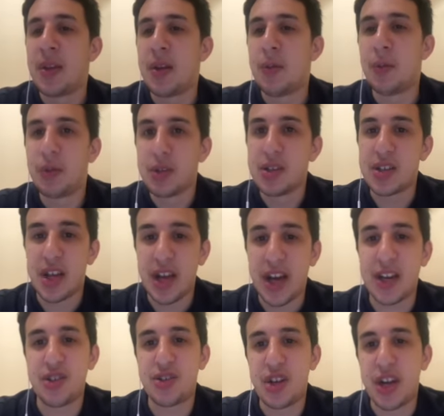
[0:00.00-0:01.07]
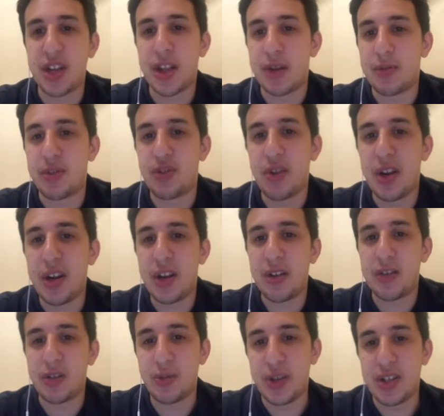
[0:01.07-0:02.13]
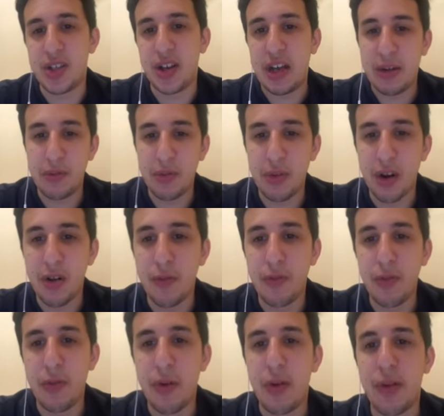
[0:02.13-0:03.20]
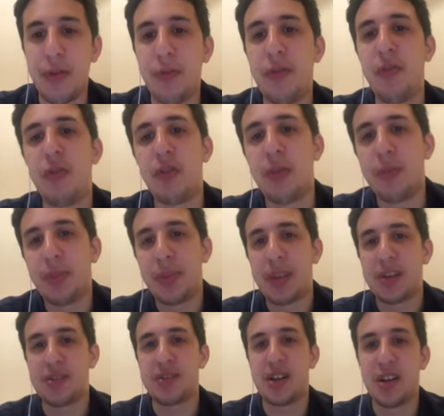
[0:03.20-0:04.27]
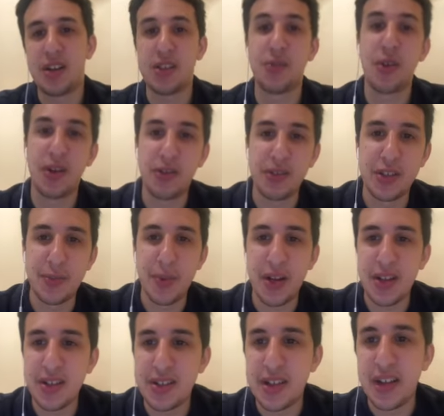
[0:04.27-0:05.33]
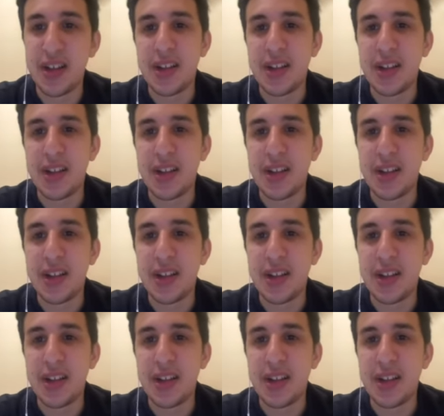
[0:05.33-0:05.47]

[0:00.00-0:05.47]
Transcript: was a hashtag that was trending on Twitter, and we'll go through a few of them. This is Last Word on Spurs.